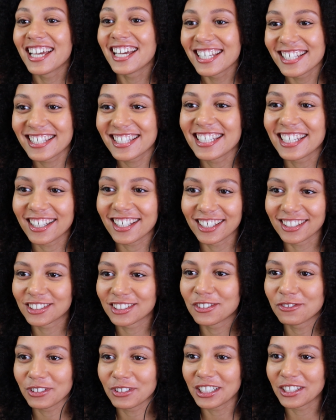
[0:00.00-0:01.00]
seeking
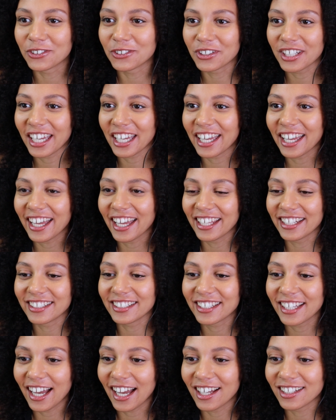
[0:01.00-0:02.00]
to relocate in
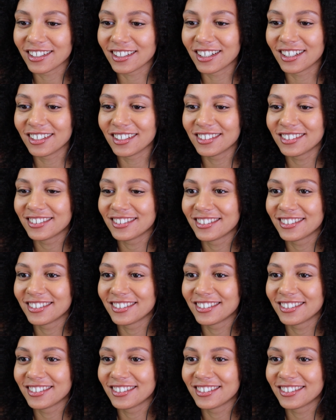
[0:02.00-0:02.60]
Ghana?